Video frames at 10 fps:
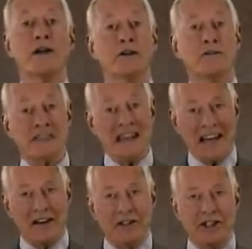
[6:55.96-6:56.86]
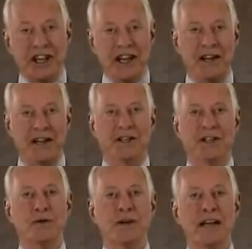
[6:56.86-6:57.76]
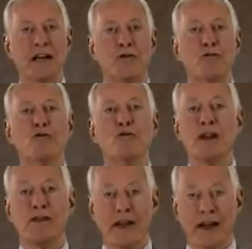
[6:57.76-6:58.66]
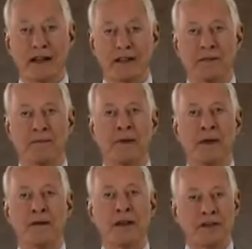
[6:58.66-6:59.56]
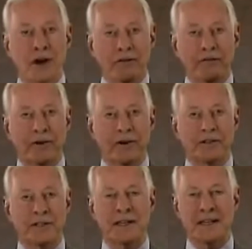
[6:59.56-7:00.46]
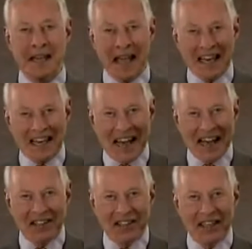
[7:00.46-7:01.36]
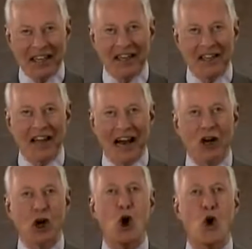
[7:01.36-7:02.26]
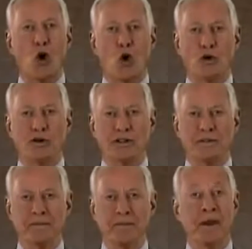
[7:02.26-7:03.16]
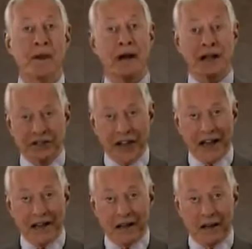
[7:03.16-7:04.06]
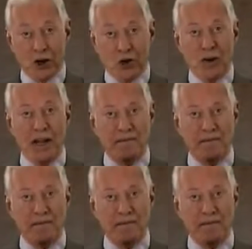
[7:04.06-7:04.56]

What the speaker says: your inner genius, you need 3 things. These are, first, intensely desired goals. Second, you need